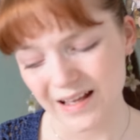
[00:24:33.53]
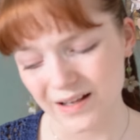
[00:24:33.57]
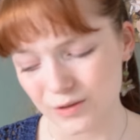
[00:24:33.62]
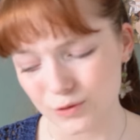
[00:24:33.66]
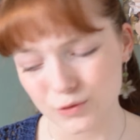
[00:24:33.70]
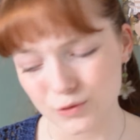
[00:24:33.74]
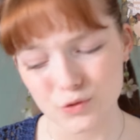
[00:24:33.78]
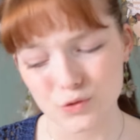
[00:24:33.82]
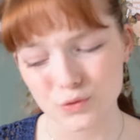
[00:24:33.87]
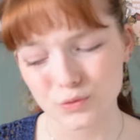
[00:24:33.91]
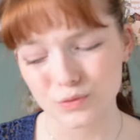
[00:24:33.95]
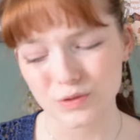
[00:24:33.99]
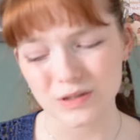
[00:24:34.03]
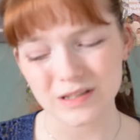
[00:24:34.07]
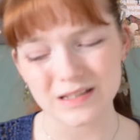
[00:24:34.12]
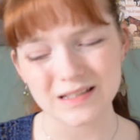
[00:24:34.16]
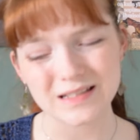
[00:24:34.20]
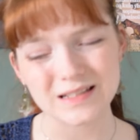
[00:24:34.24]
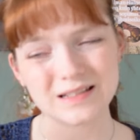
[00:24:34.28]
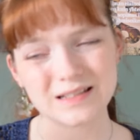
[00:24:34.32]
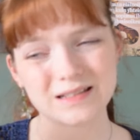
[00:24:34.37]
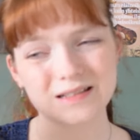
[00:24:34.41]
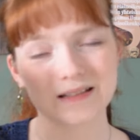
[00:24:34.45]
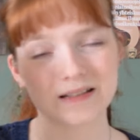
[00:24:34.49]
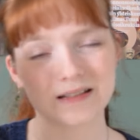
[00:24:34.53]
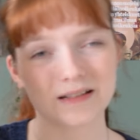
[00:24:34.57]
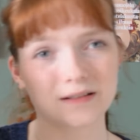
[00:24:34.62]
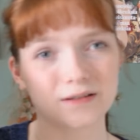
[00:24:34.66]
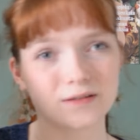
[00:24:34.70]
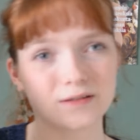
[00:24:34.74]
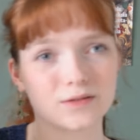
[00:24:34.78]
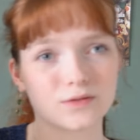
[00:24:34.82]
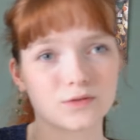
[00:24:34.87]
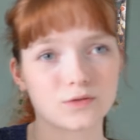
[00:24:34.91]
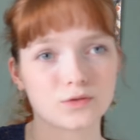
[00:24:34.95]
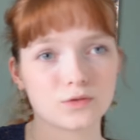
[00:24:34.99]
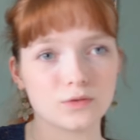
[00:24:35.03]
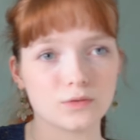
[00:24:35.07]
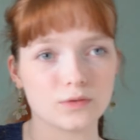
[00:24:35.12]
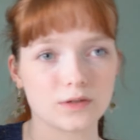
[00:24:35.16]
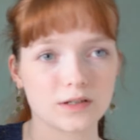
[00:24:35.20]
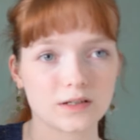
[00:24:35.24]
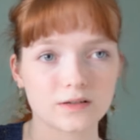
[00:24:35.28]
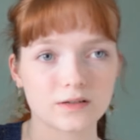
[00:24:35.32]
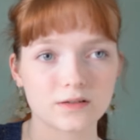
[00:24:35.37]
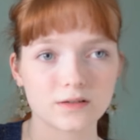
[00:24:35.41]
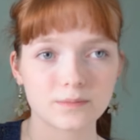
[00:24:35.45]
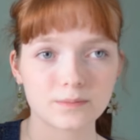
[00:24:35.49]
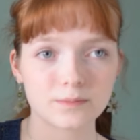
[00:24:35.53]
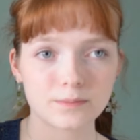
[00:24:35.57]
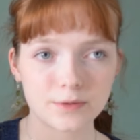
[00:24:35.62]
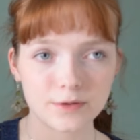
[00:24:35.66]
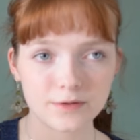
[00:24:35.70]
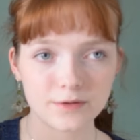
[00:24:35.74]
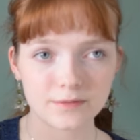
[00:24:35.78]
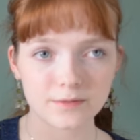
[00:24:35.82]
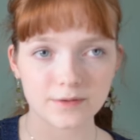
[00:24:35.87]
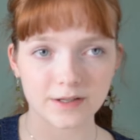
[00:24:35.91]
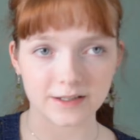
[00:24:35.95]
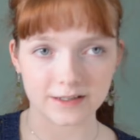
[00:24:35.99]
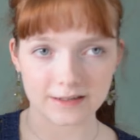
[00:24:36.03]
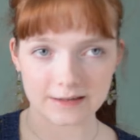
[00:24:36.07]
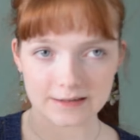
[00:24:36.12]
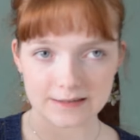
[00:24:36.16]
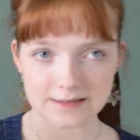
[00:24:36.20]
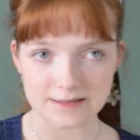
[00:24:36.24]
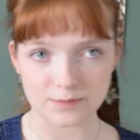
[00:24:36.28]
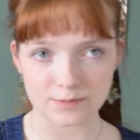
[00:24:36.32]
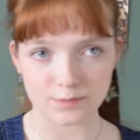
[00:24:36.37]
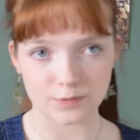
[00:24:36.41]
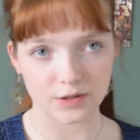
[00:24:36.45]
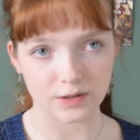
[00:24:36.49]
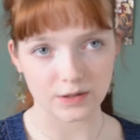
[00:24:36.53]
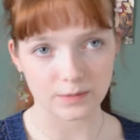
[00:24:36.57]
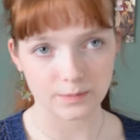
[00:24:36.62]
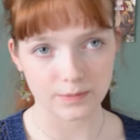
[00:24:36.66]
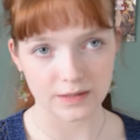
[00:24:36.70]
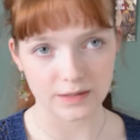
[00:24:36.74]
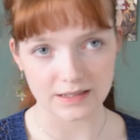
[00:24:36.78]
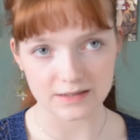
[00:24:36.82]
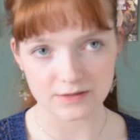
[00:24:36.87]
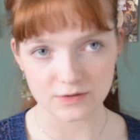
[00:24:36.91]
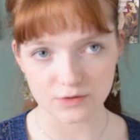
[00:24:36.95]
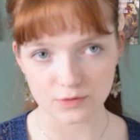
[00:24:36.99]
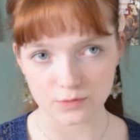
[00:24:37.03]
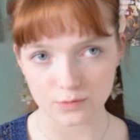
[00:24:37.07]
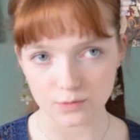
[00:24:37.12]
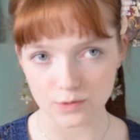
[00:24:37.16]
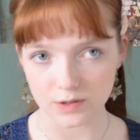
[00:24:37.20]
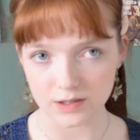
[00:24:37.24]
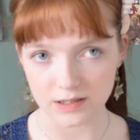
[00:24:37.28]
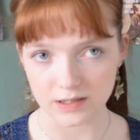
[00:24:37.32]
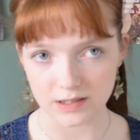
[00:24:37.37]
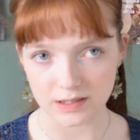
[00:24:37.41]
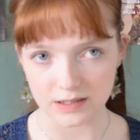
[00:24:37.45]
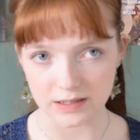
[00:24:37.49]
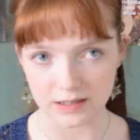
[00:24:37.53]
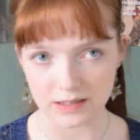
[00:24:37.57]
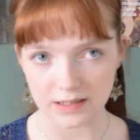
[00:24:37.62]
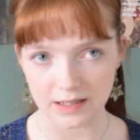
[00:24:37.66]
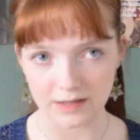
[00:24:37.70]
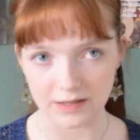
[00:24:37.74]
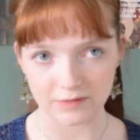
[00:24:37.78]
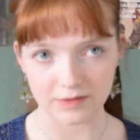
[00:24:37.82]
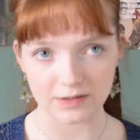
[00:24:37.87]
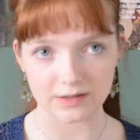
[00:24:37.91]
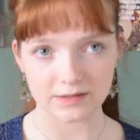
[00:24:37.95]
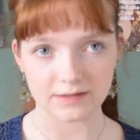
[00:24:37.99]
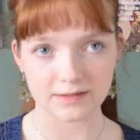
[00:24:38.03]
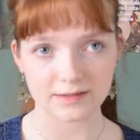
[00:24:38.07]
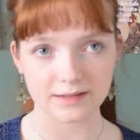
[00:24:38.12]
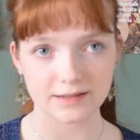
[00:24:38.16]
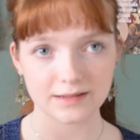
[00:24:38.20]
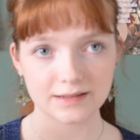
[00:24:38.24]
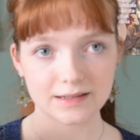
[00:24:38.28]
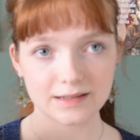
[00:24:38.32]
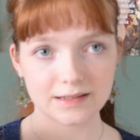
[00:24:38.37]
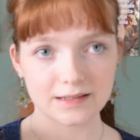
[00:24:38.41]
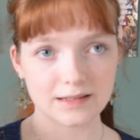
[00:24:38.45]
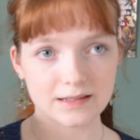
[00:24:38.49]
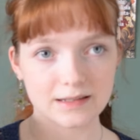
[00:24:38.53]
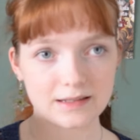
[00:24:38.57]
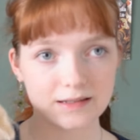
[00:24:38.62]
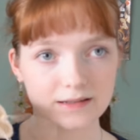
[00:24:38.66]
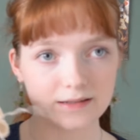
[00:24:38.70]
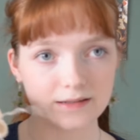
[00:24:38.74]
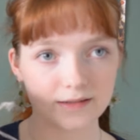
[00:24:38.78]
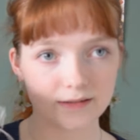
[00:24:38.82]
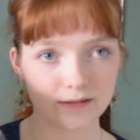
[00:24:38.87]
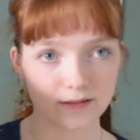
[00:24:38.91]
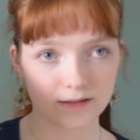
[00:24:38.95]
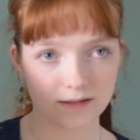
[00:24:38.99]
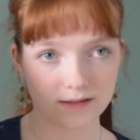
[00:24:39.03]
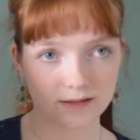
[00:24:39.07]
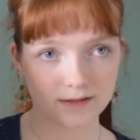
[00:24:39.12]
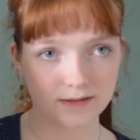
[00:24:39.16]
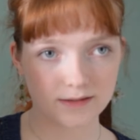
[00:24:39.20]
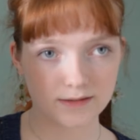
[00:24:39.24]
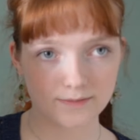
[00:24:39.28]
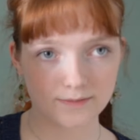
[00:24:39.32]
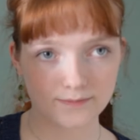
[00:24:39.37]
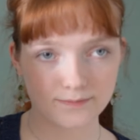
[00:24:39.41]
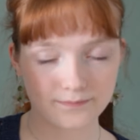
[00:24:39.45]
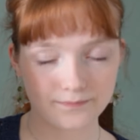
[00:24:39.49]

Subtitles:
Also, this is like a perfect spring piece, so why haven't I done it?